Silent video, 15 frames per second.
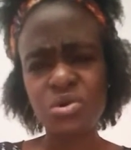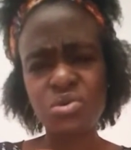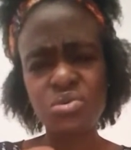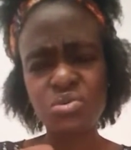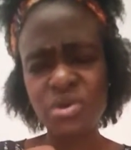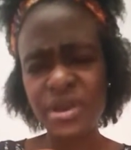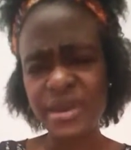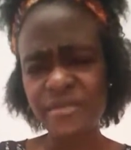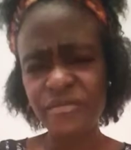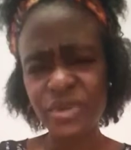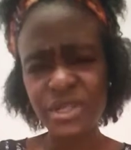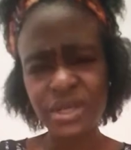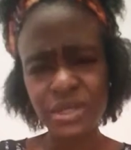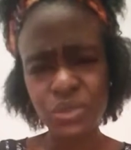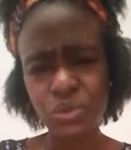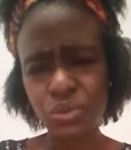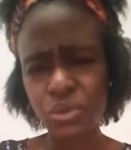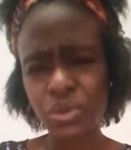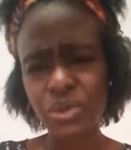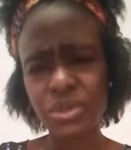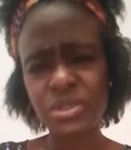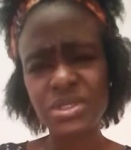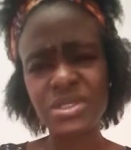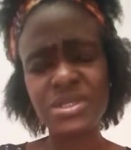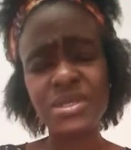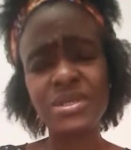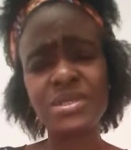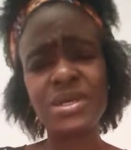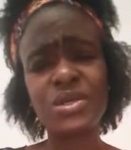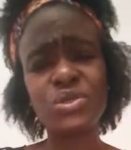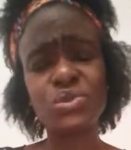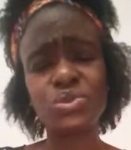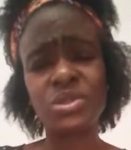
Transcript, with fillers: whoever that they were, sink down into